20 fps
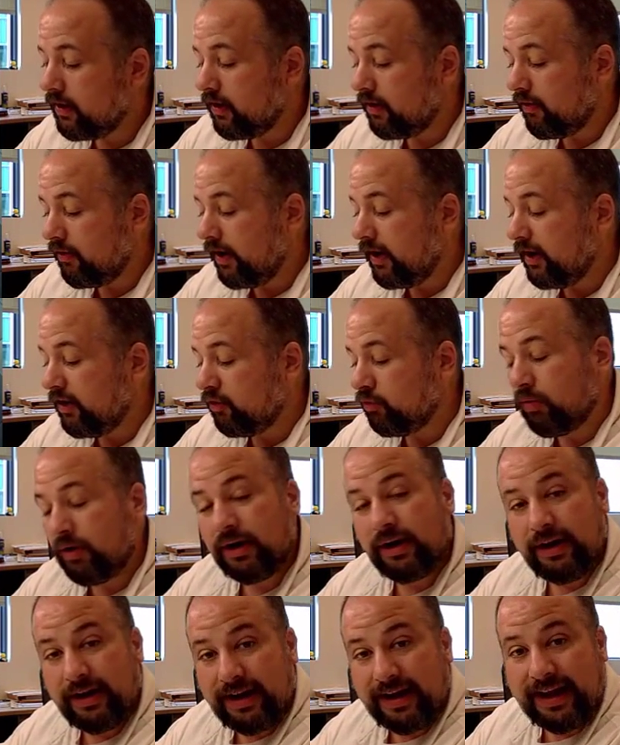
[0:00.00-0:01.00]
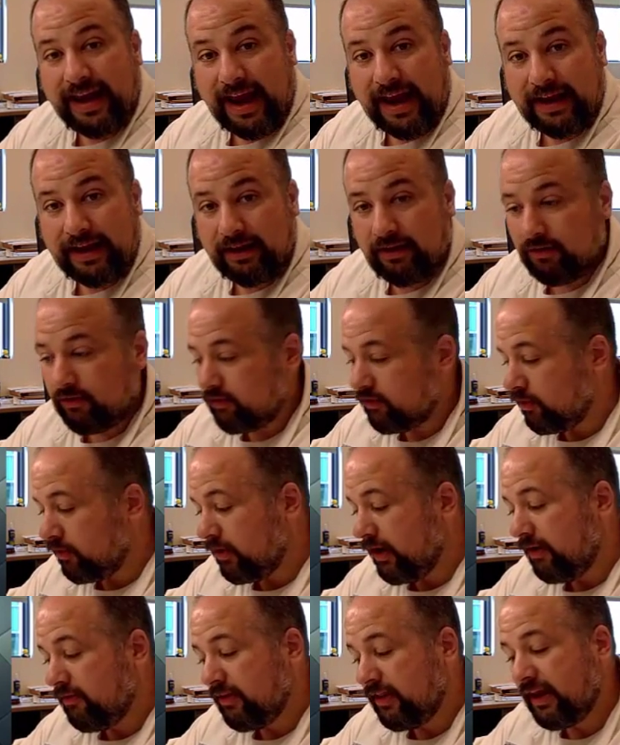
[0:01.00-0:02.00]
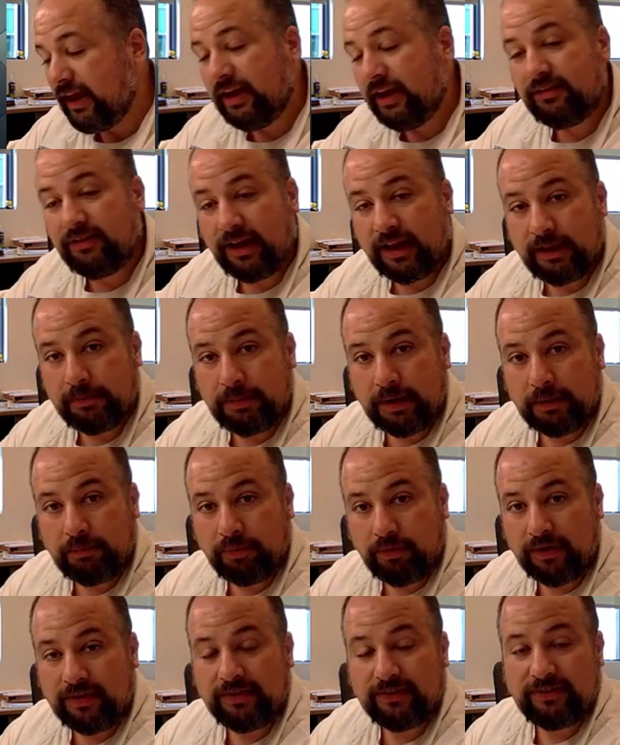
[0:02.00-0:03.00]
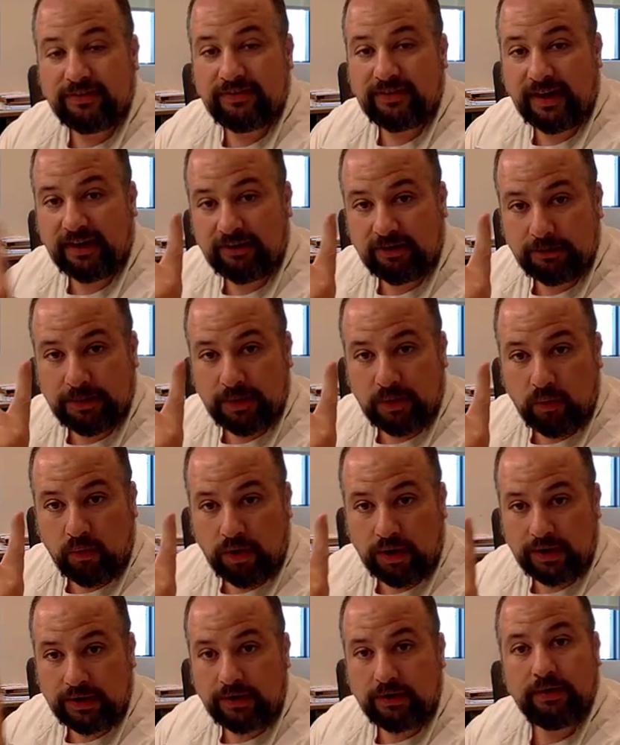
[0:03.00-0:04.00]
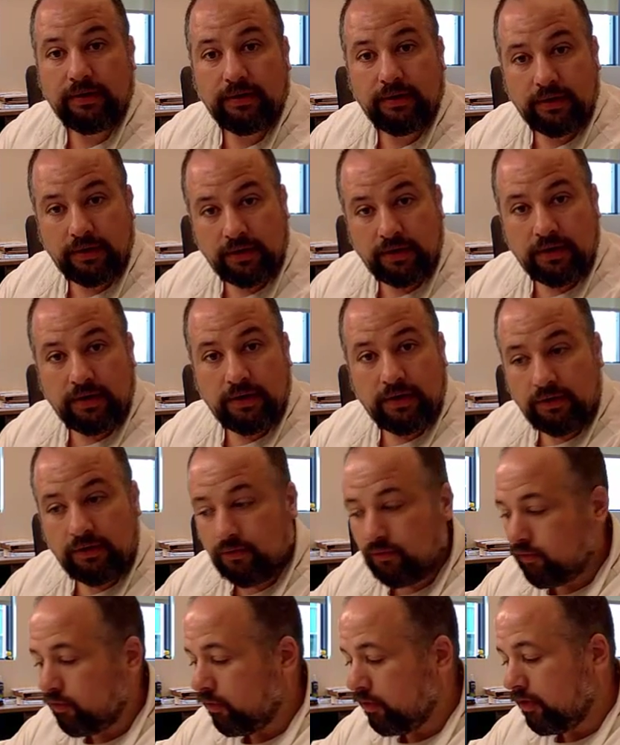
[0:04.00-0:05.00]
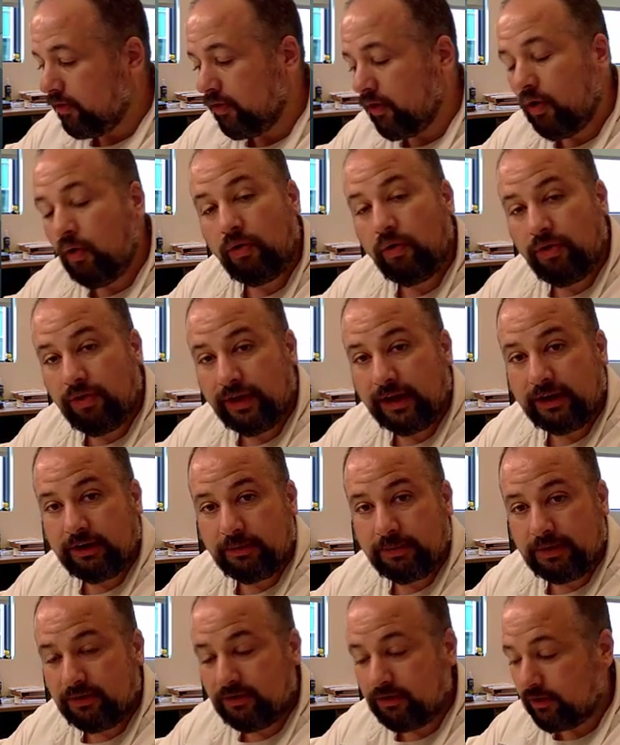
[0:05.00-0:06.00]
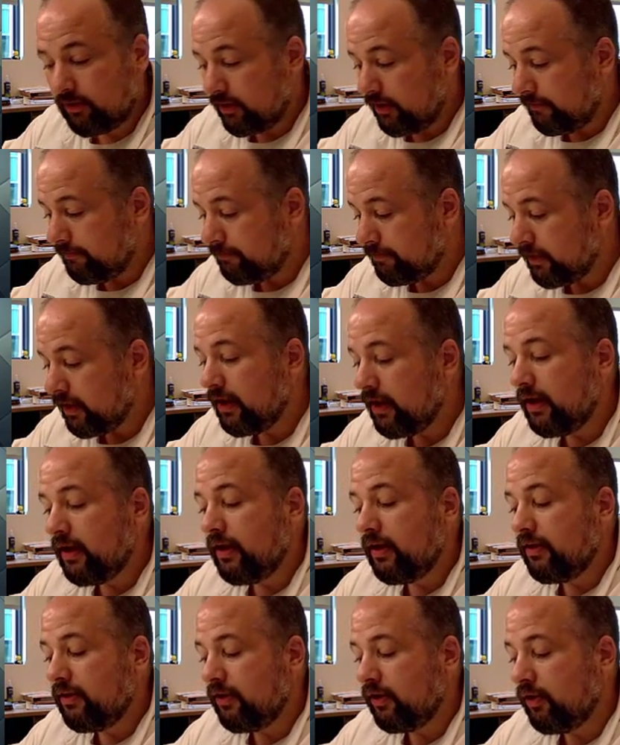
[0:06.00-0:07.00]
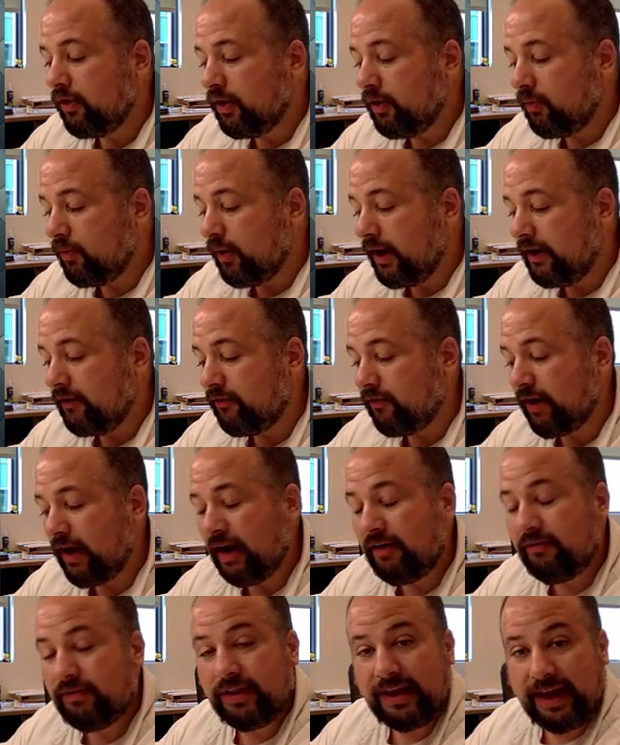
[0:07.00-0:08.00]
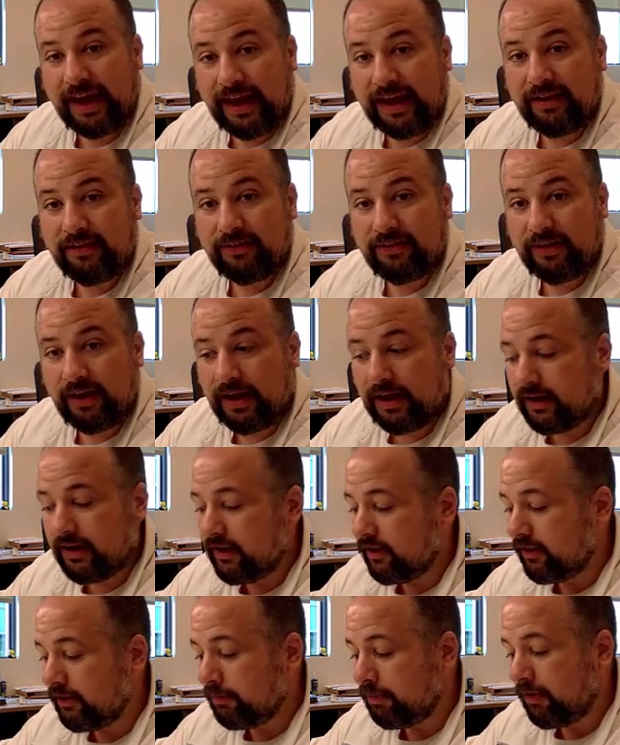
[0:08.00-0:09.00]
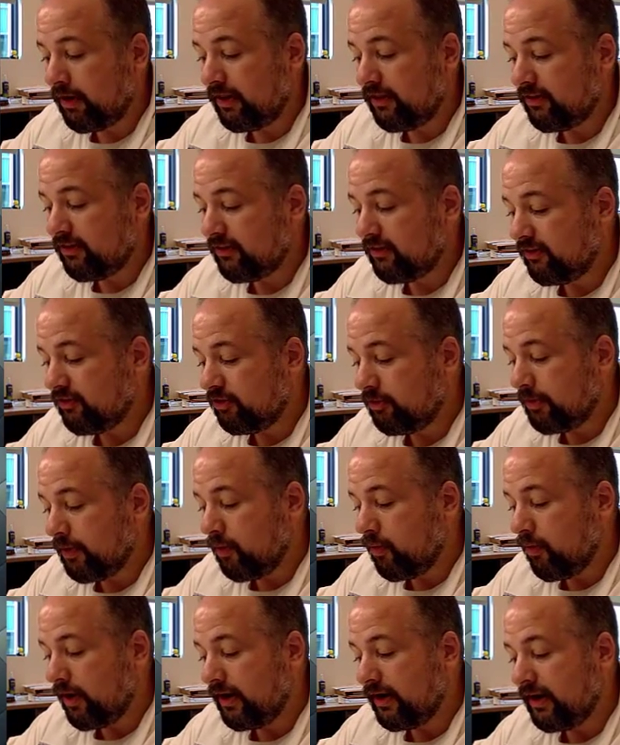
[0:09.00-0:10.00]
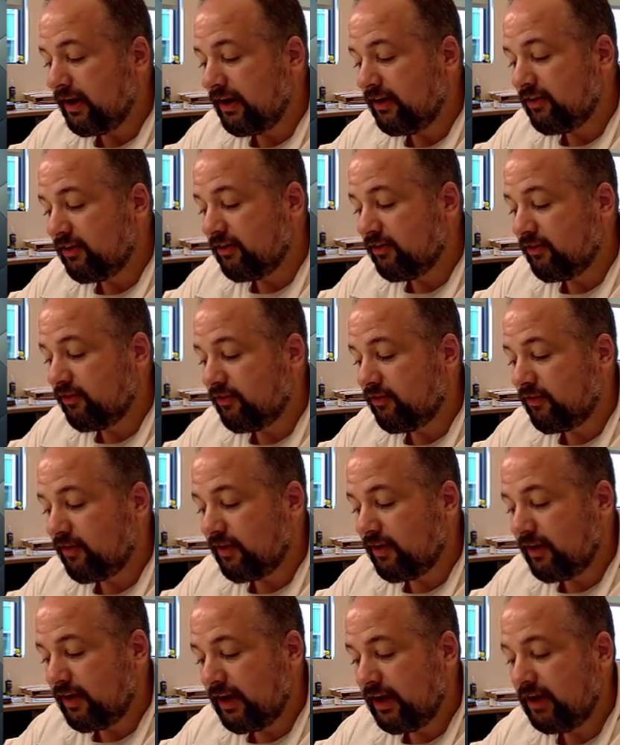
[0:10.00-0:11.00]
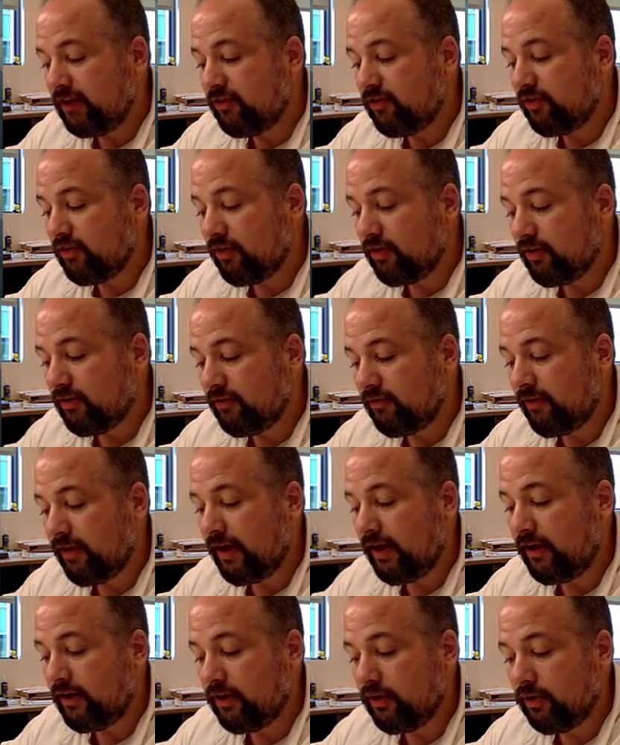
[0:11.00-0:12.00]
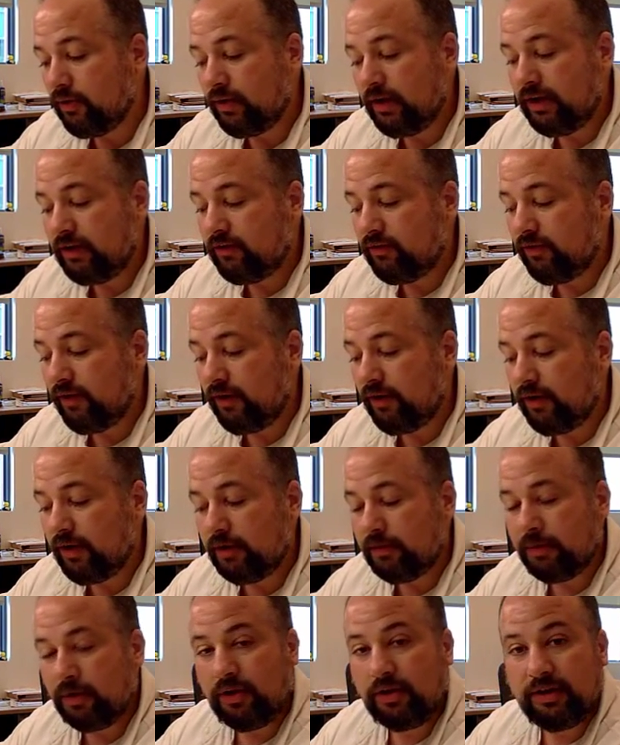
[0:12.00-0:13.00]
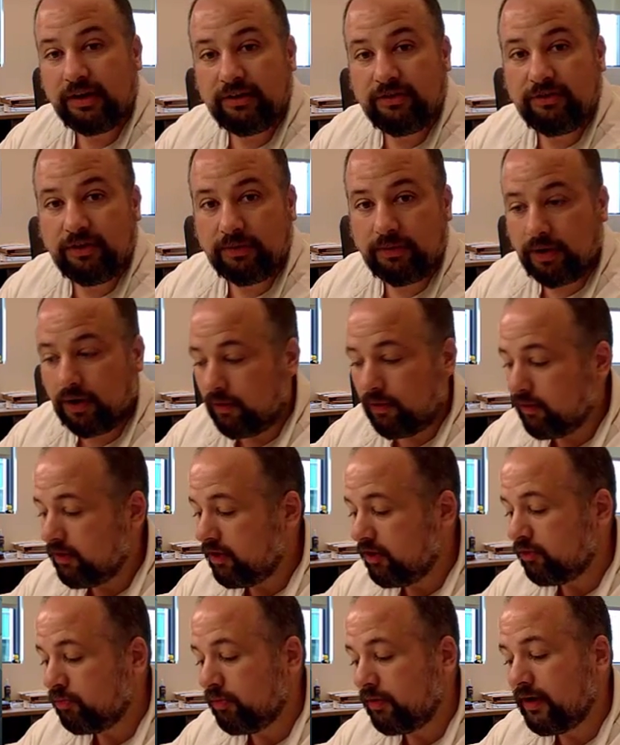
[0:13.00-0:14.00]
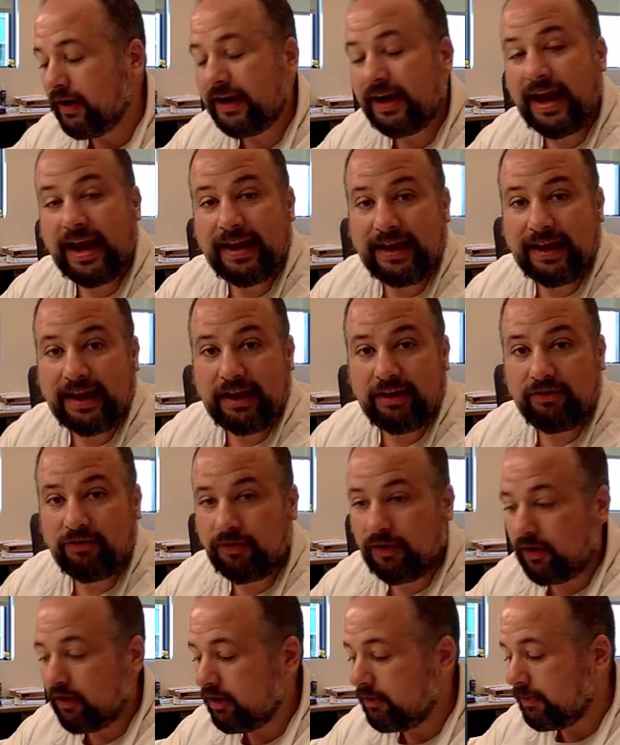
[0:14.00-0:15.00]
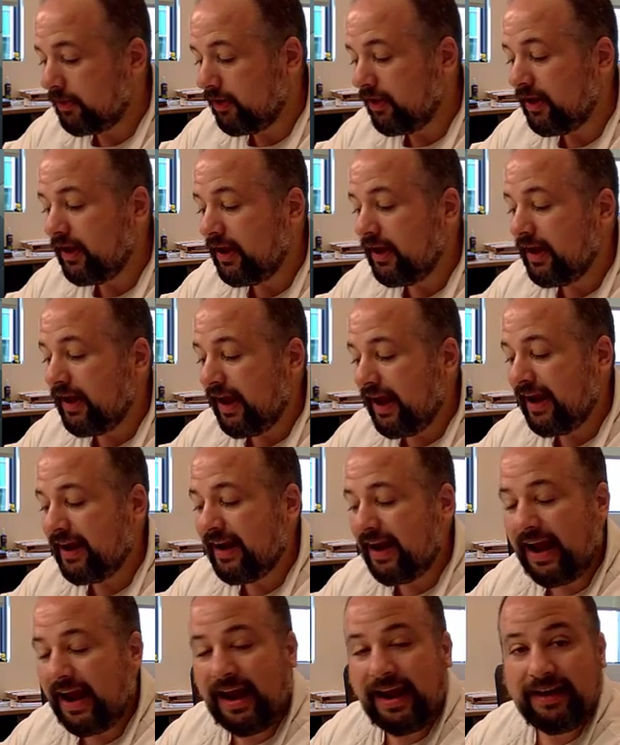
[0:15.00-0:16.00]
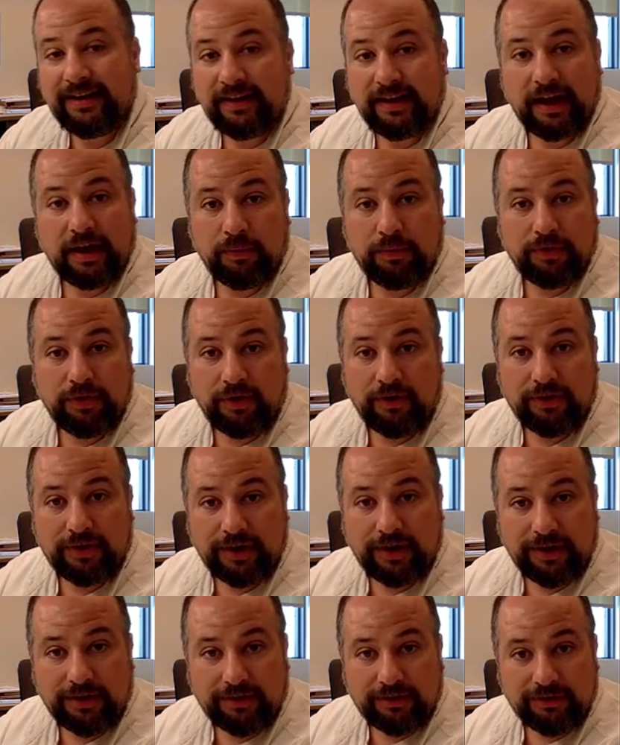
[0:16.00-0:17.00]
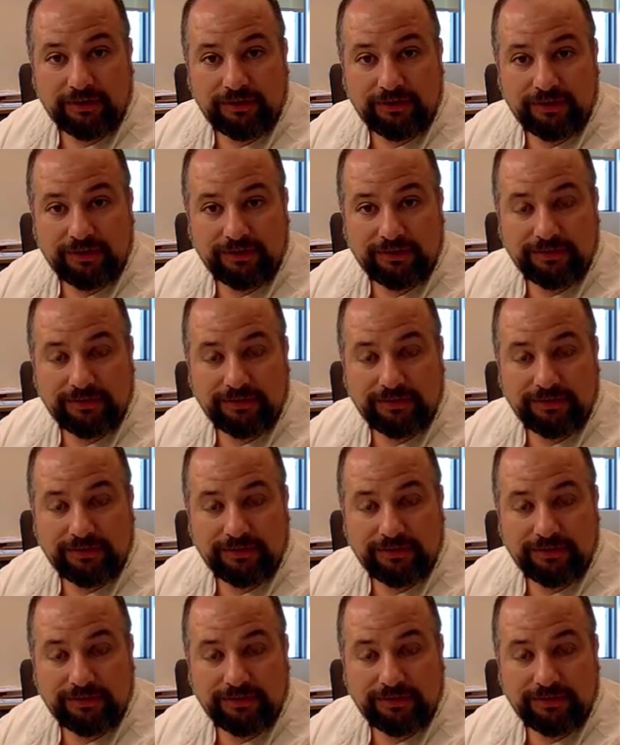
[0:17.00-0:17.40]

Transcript: Right? Because we're going to negate it, so everything inside the big parentheses has to be 1 for the whole thing to be 0. The only way for everything inside the parentheses to be 1 is if each value, each variable, is 0, because we're negating each variable and ANDing it with all the others.